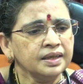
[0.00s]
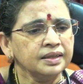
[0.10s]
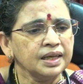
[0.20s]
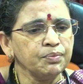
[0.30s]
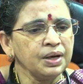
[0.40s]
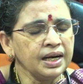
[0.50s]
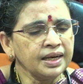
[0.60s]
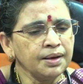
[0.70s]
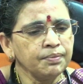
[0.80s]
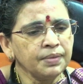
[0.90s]
The
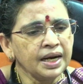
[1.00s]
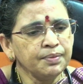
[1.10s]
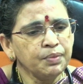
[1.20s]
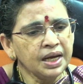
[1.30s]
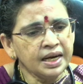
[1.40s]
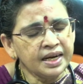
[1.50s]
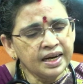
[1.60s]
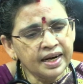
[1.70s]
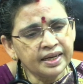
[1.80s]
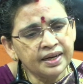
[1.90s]
mean and meal
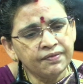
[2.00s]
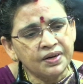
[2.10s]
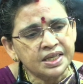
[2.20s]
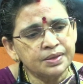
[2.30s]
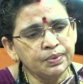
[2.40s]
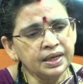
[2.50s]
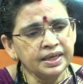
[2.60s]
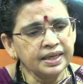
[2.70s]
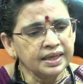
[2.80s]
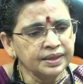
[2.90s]
related flexibility.